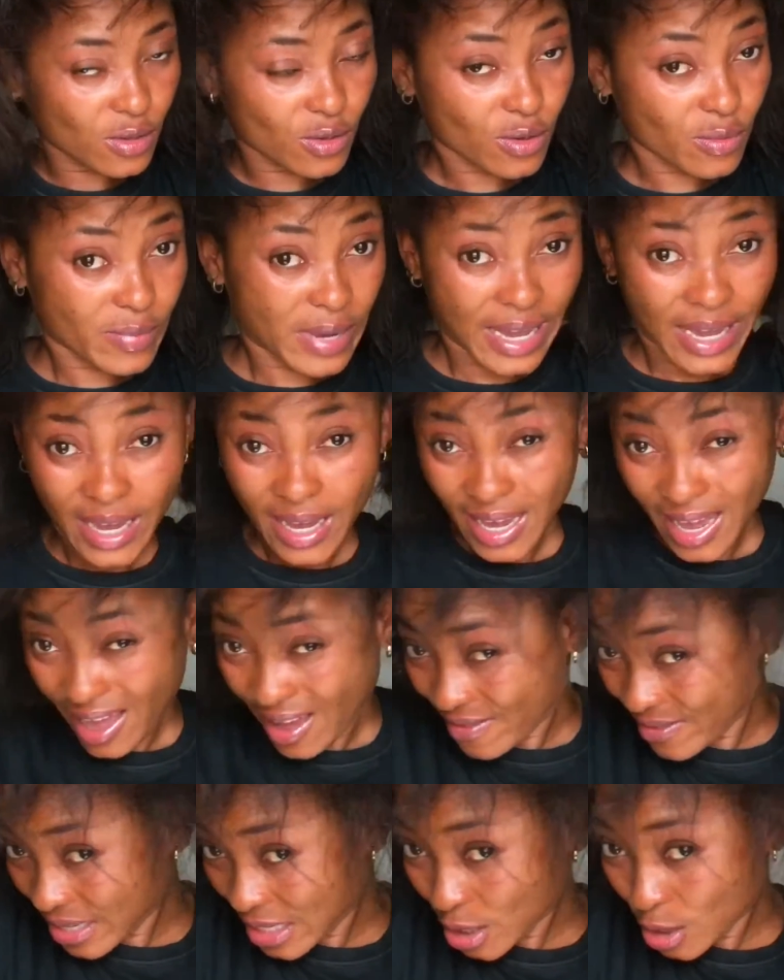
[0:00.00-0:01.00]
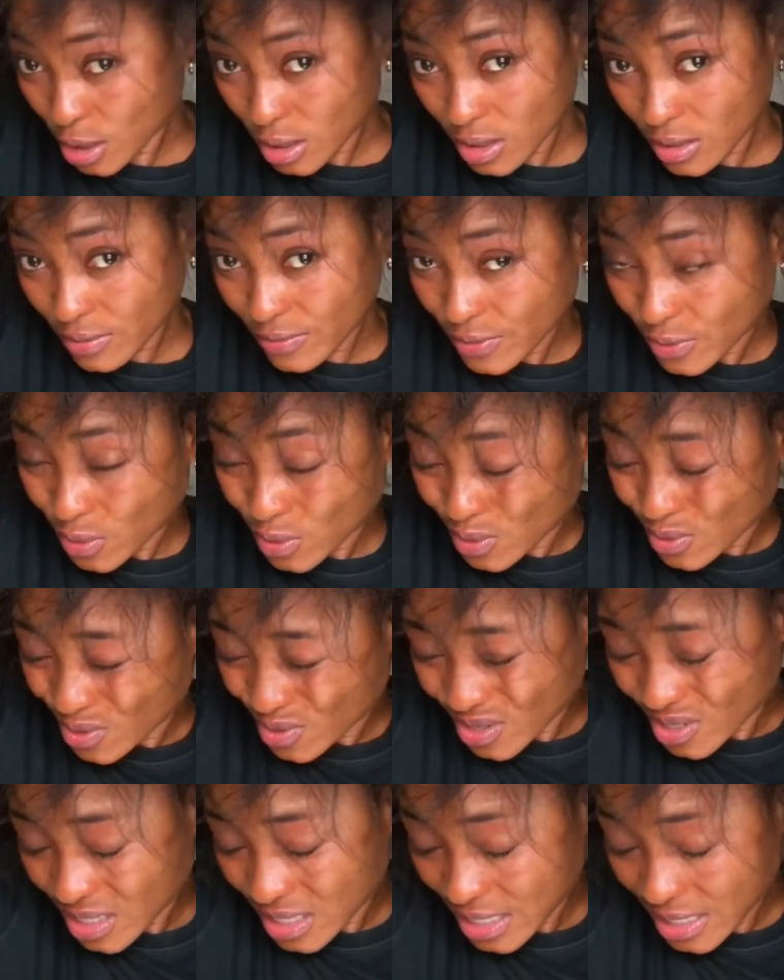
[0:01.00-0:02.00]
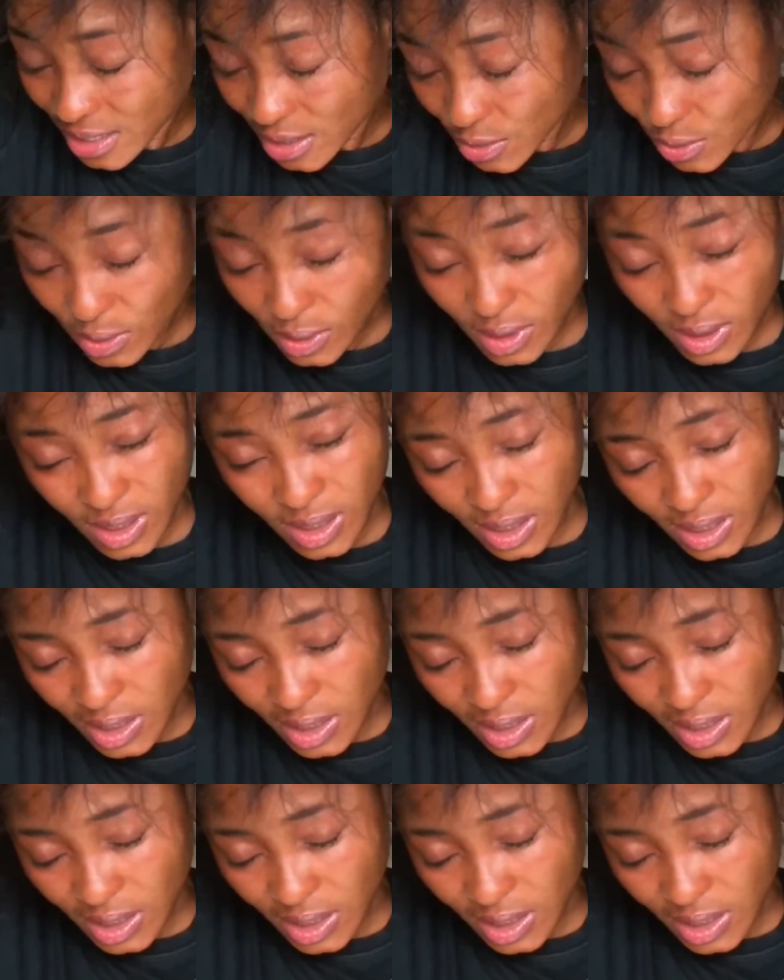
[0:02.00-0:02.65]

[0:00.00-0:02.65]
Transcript: my hair have a lot of undergrowth.